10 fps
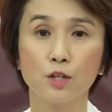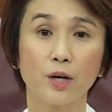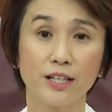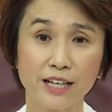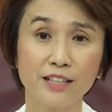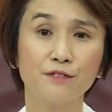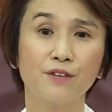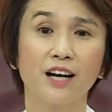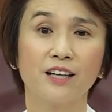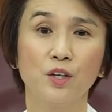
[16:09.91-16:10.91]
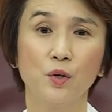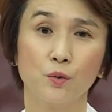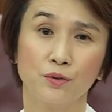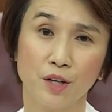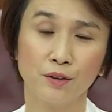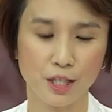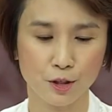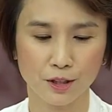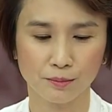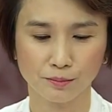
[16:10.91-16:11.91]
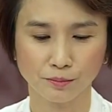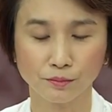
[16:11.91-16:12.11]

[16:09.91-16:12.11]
to identify with our nation.